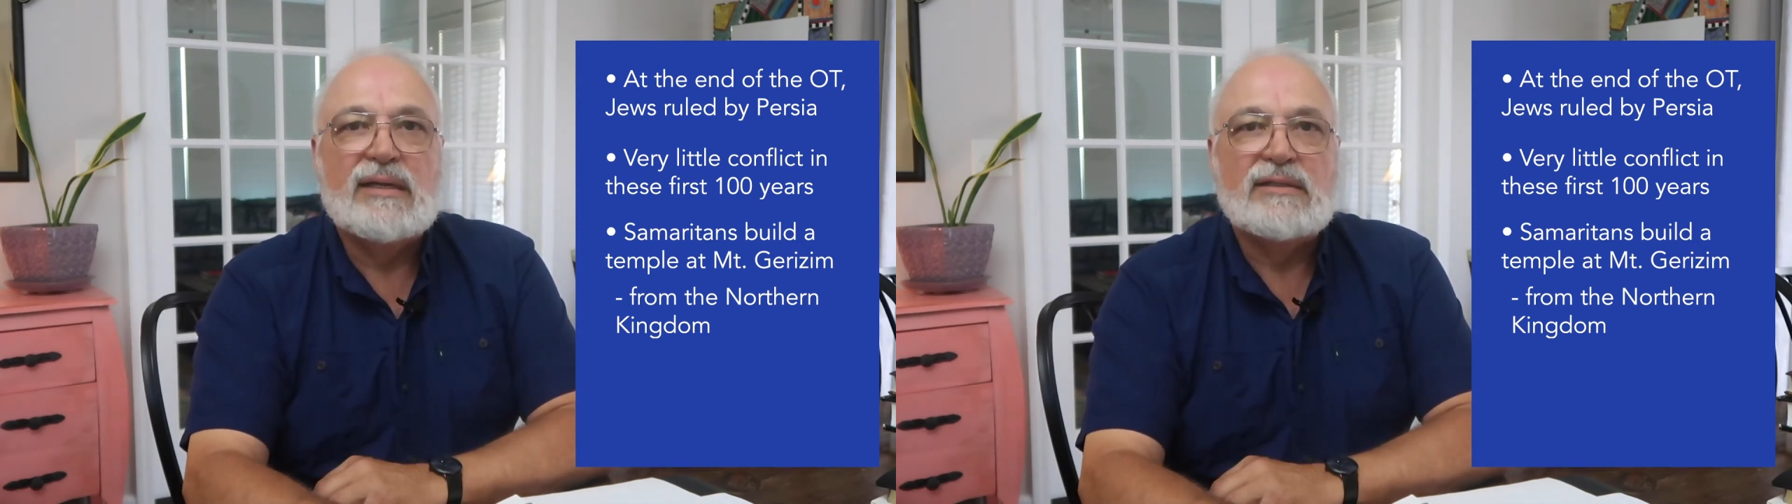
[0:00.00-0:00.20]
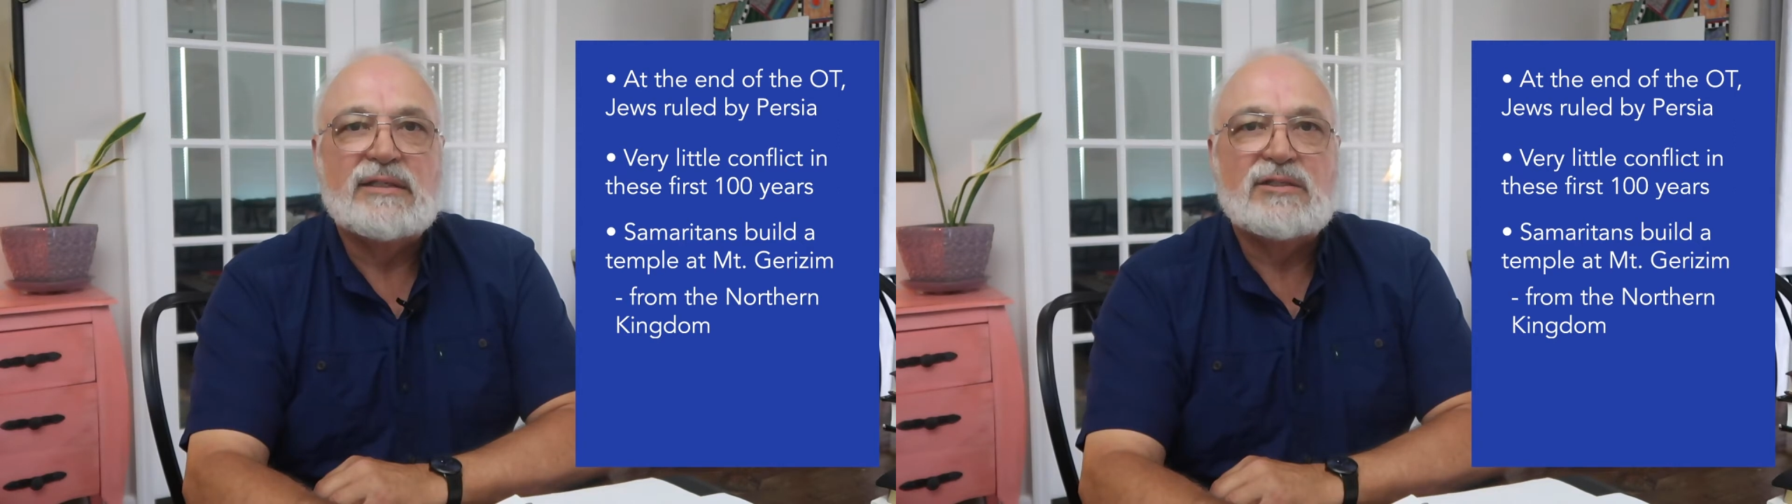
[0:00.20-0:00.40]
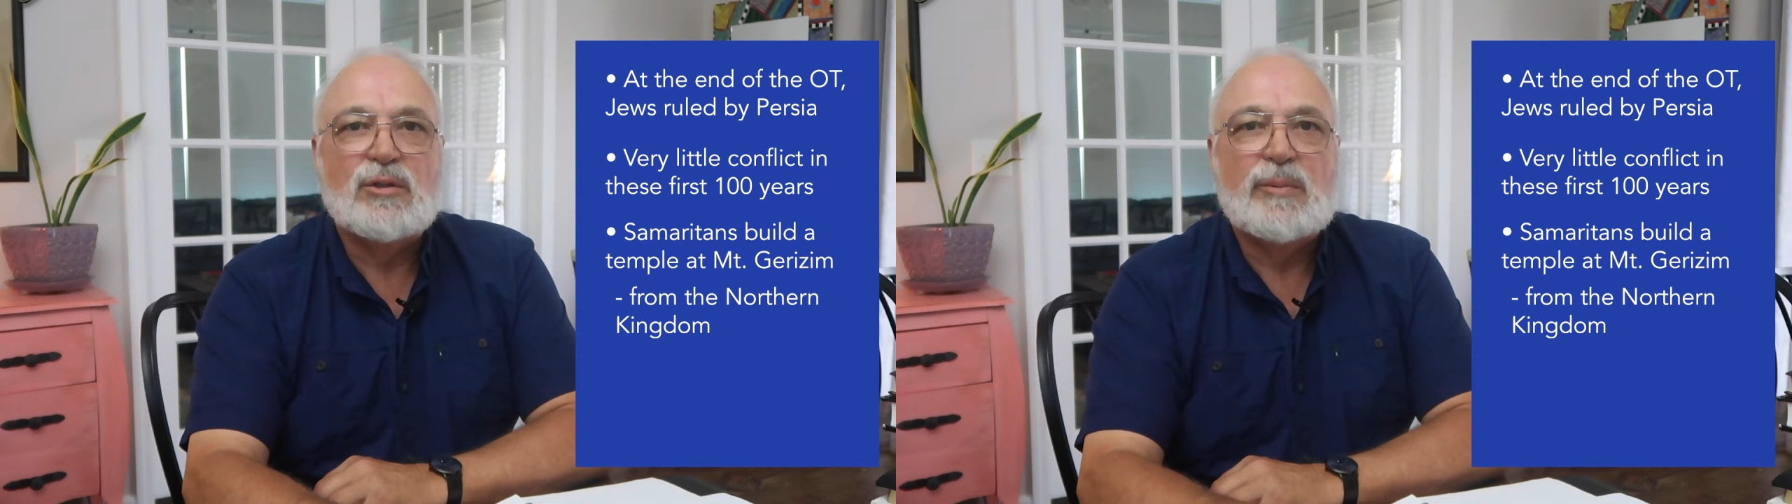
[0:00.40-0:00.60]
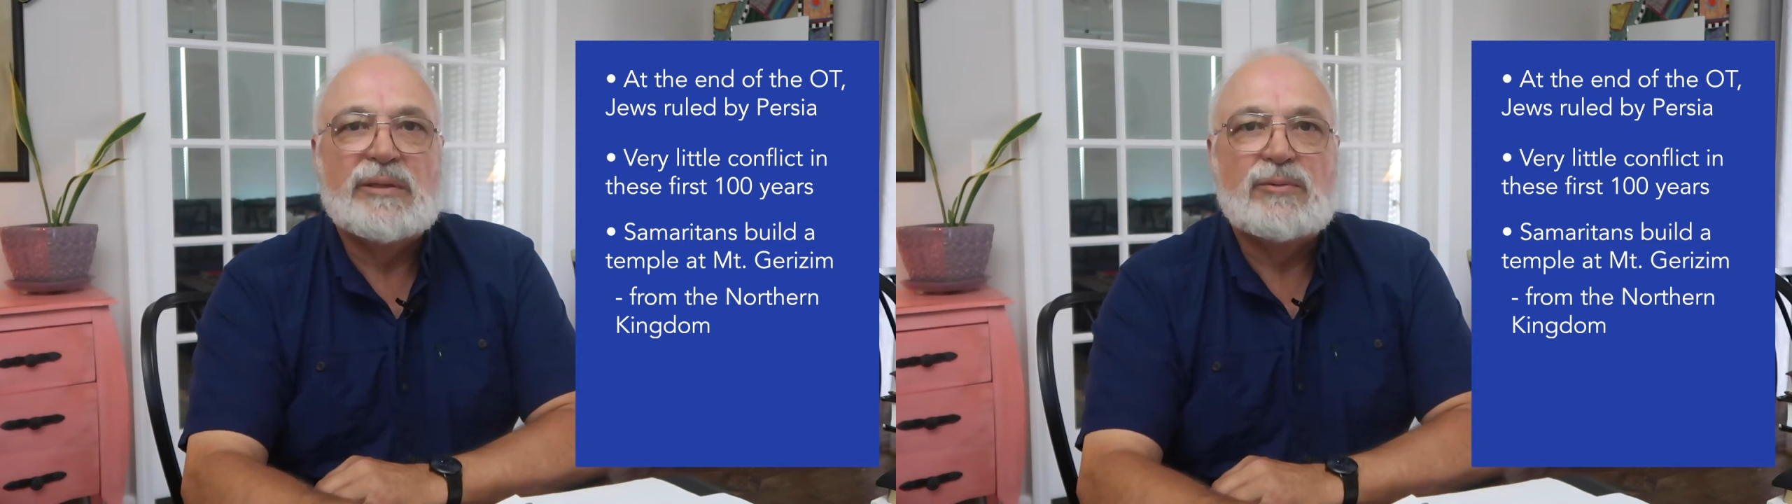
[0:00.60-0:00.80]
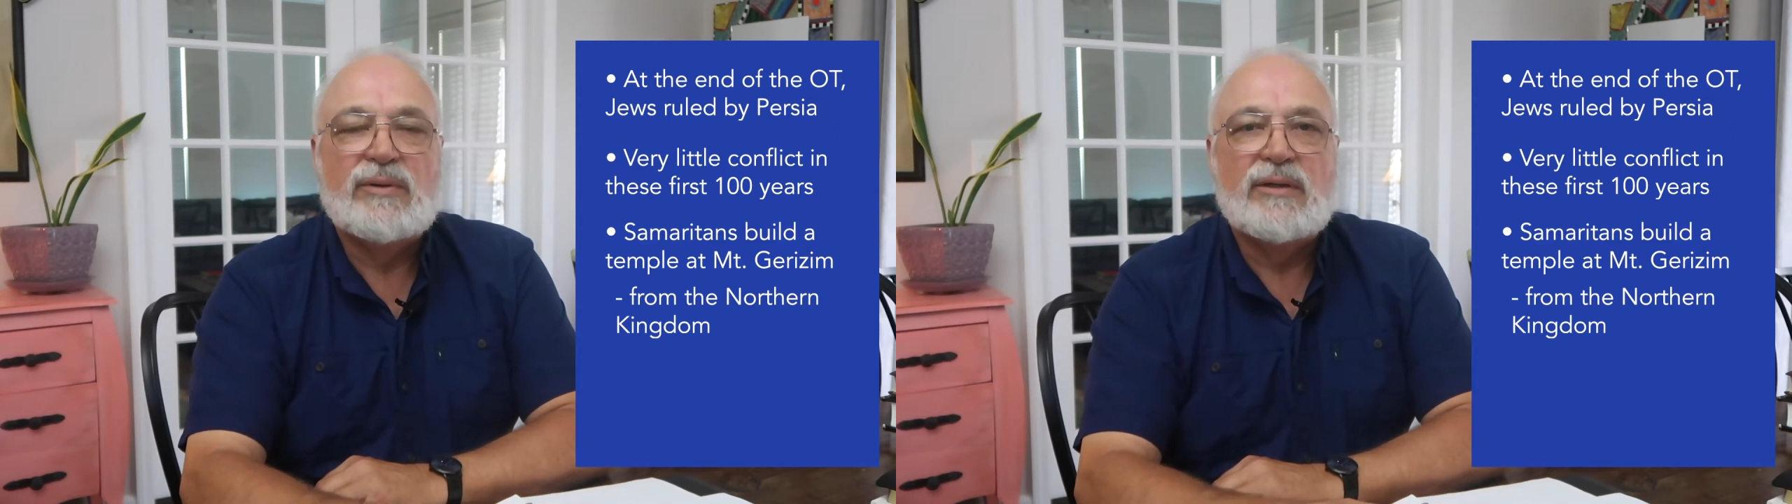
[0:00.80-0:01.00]
existed
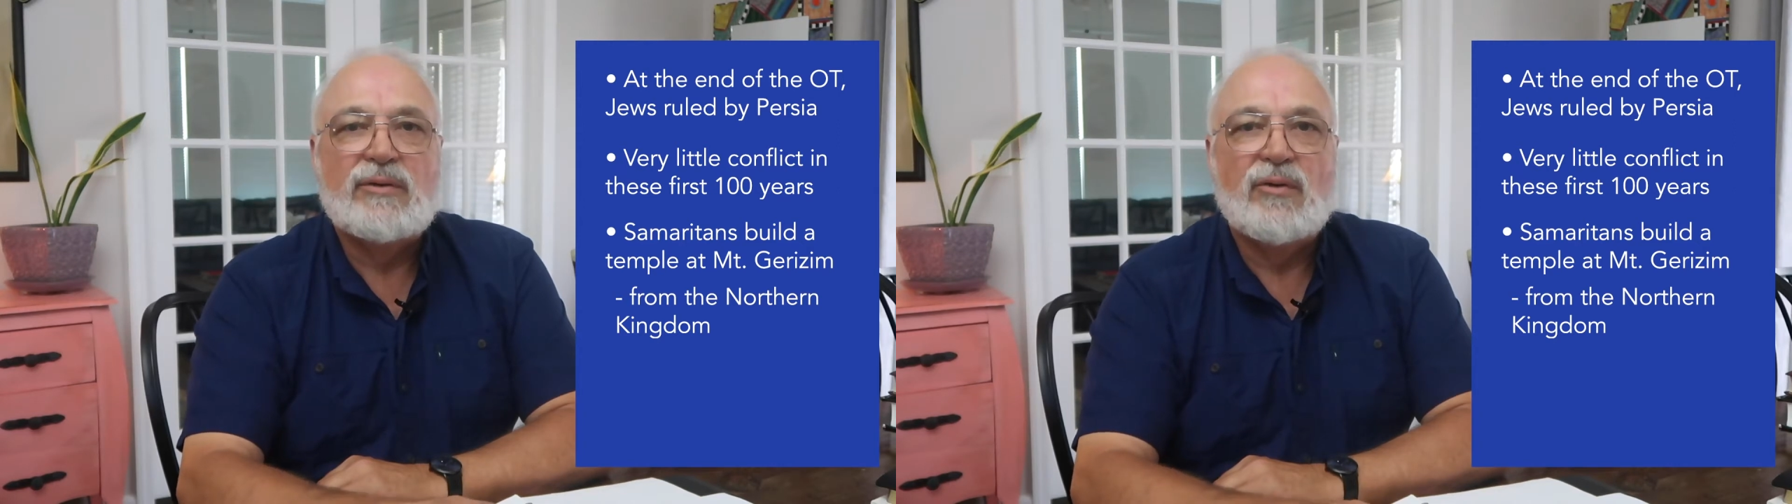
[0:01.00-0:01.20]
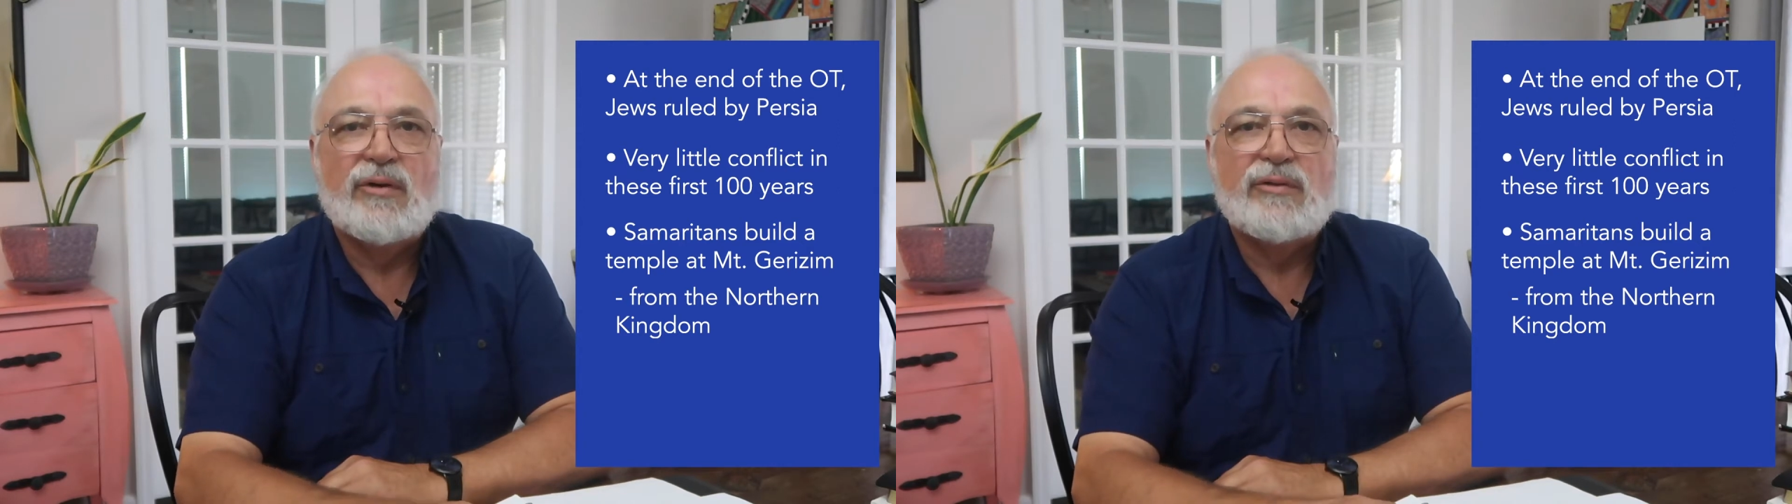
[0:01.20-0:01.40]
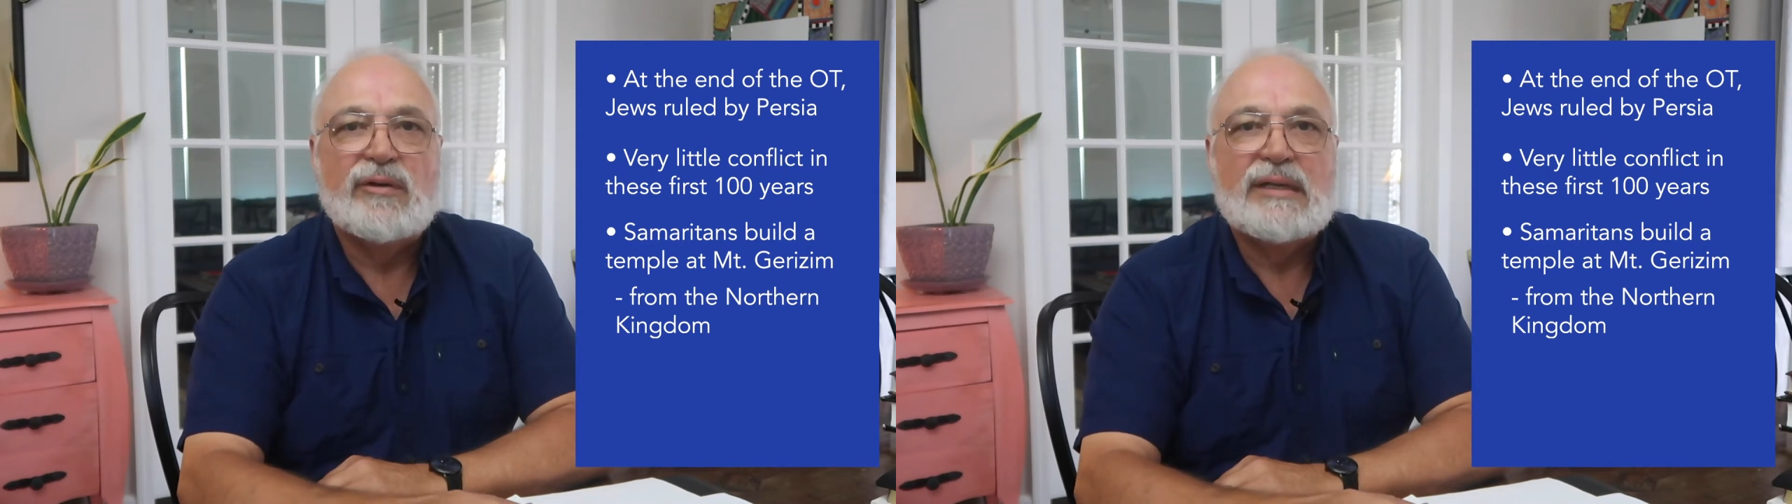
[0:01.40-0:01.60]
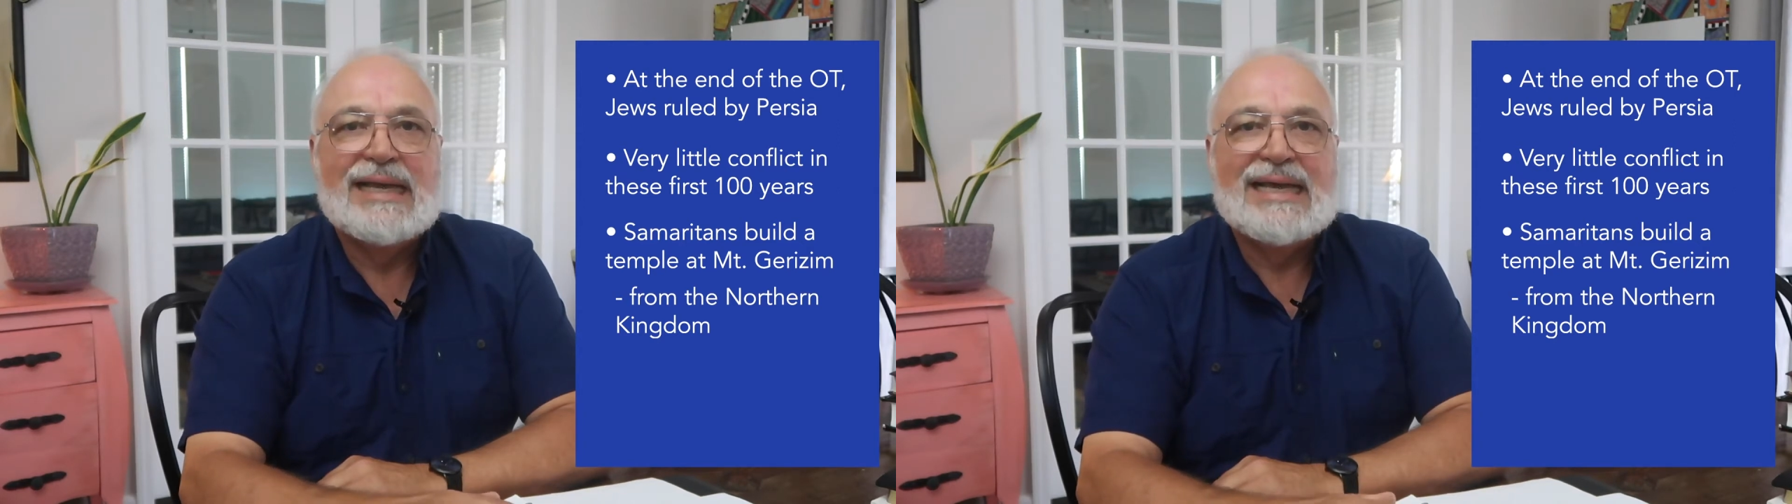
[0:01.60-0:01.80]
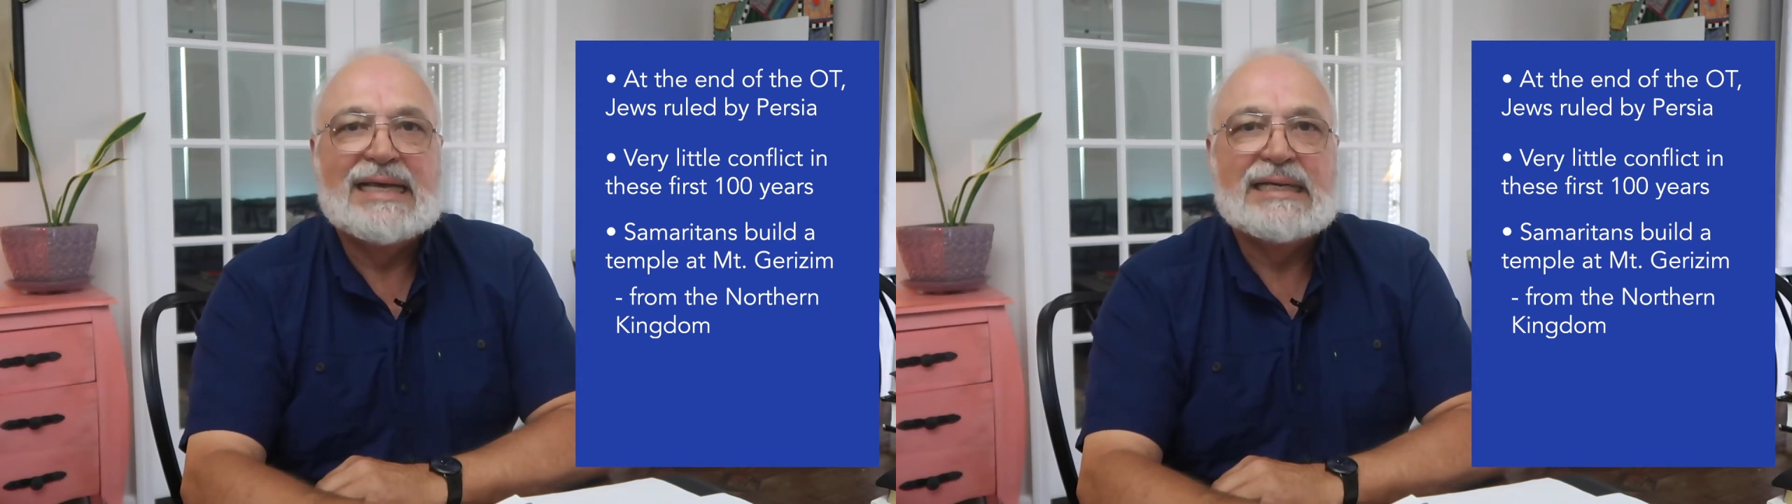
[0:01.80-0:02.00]
between the northern
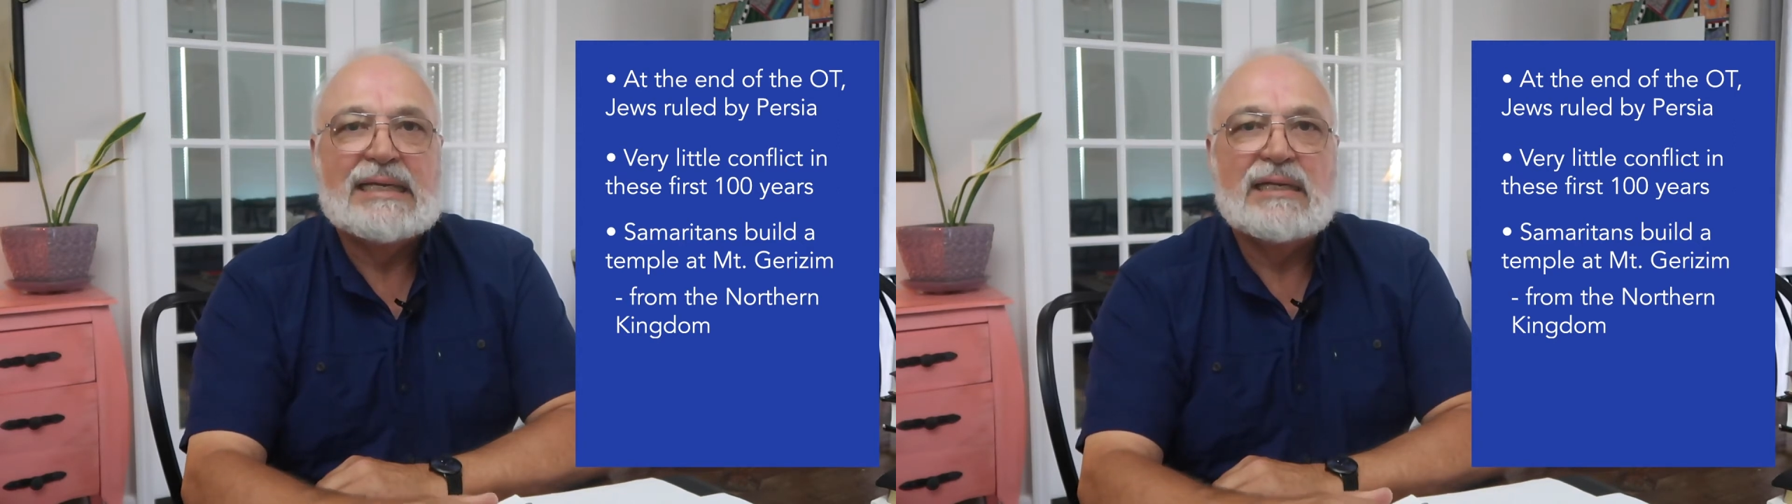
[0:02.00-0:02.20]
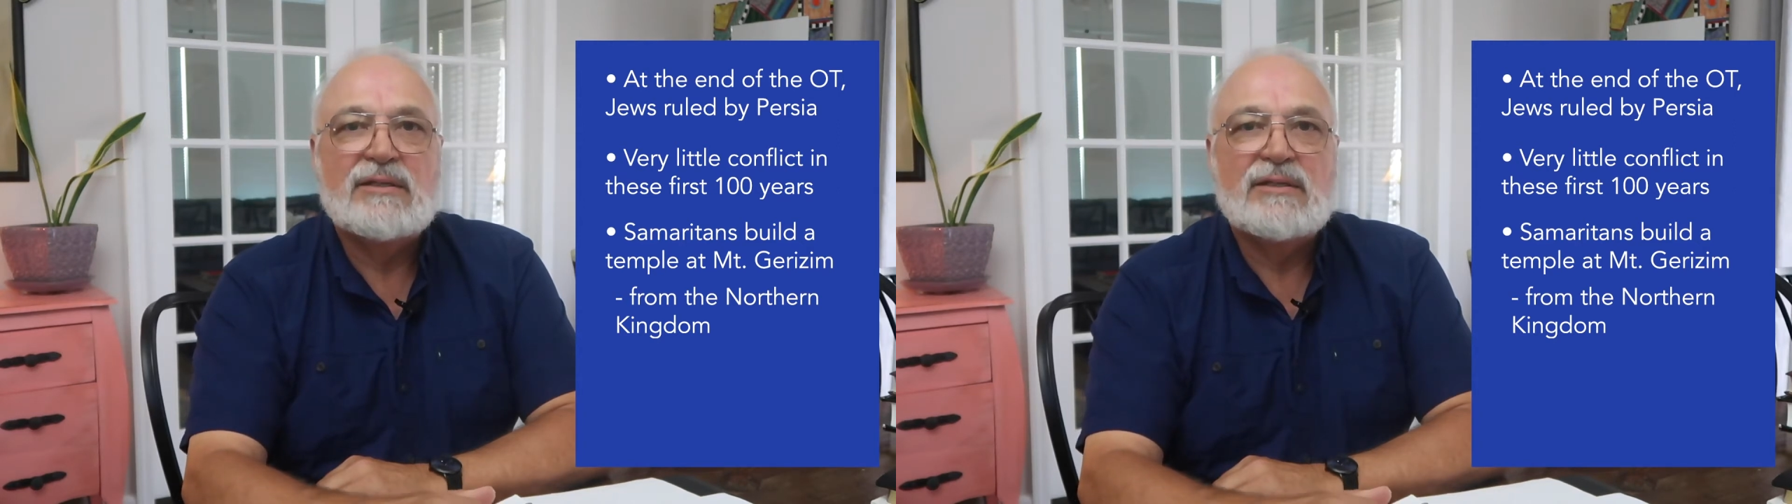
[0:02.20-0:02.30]
and